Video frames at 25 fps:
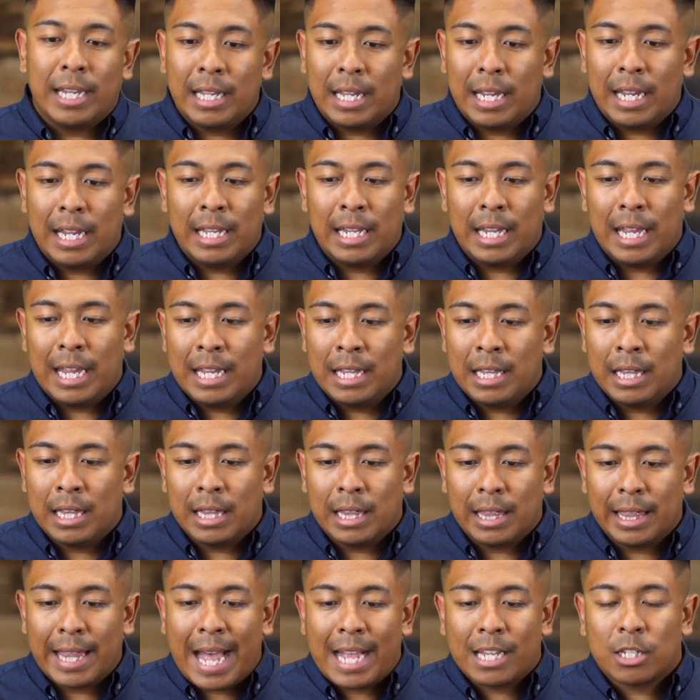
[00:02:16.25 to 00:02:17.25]
in, in, in
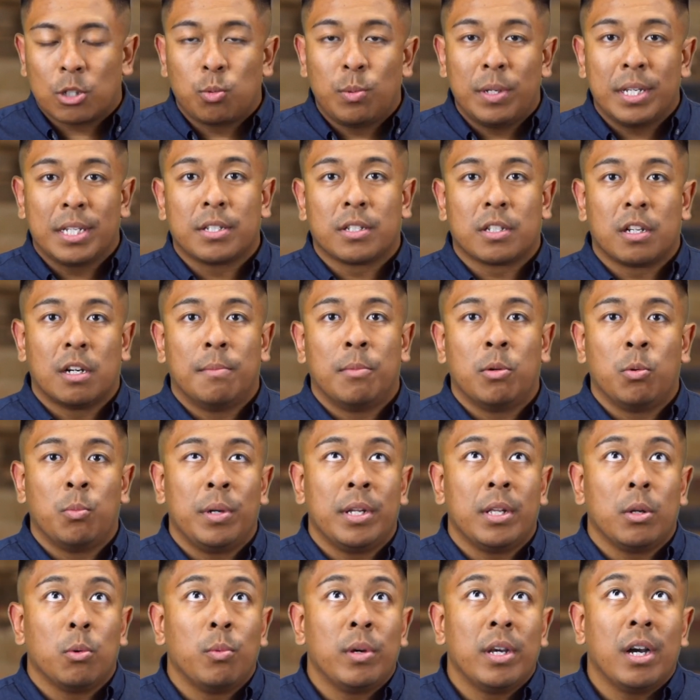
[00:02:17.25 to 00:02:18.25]
last week's sermon,
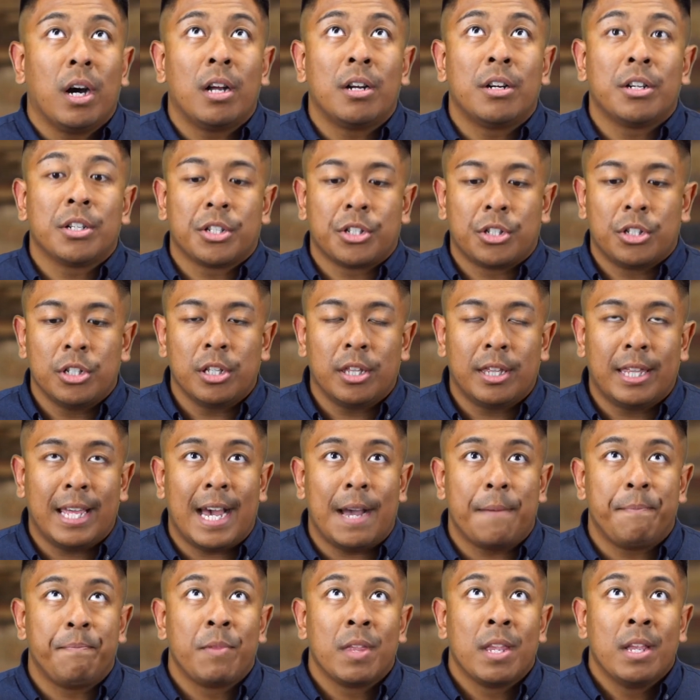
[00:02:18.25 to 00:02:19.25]
we, we understood
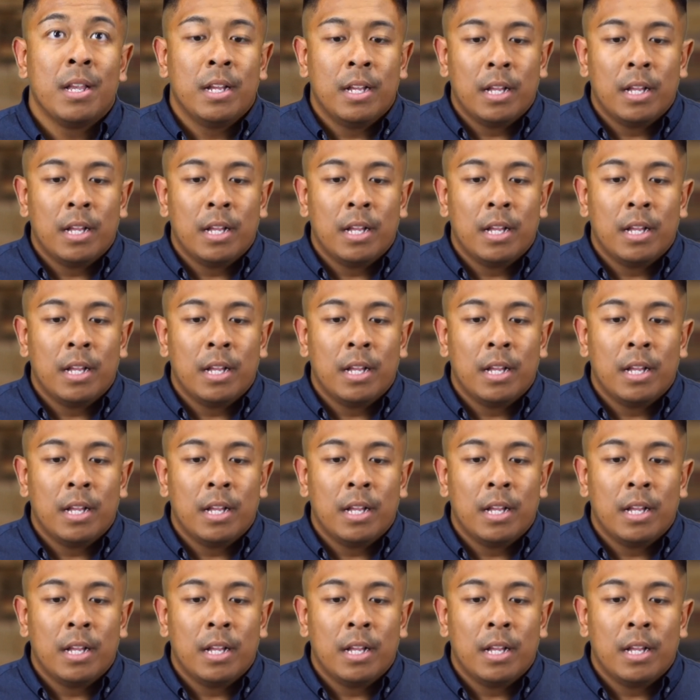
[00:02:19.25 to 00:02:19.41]
that,